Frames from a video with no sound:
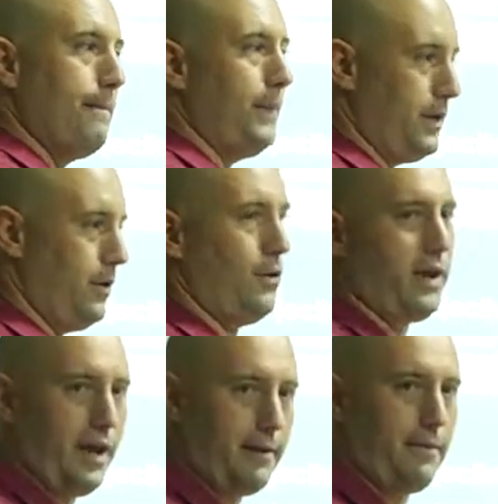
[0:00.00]
but no
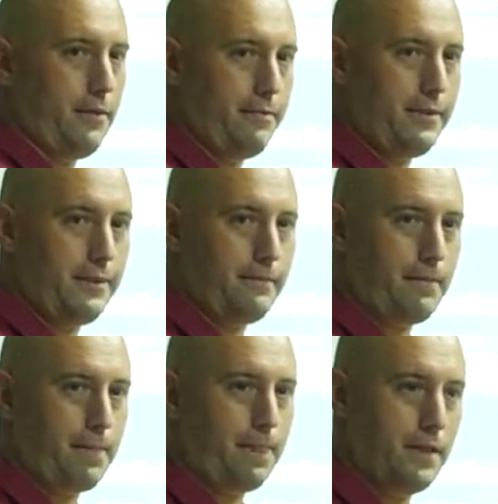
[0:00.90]
canopy opening.
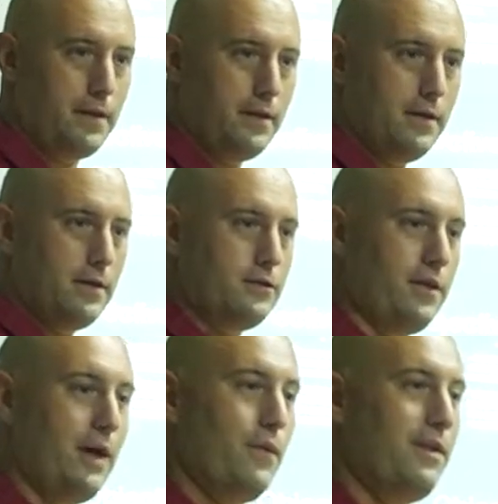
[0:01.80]
So
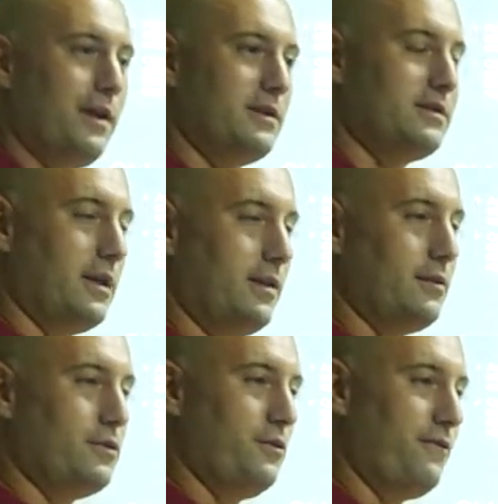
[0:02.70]
that way they could study
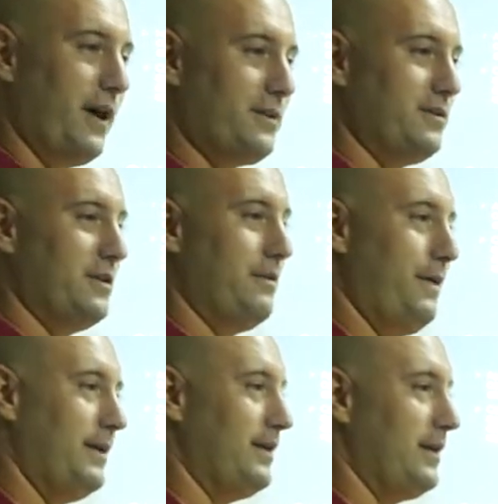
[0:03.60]
those two factors
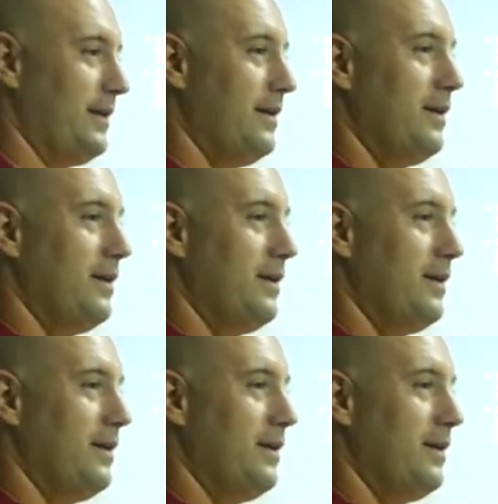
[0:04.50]
independently.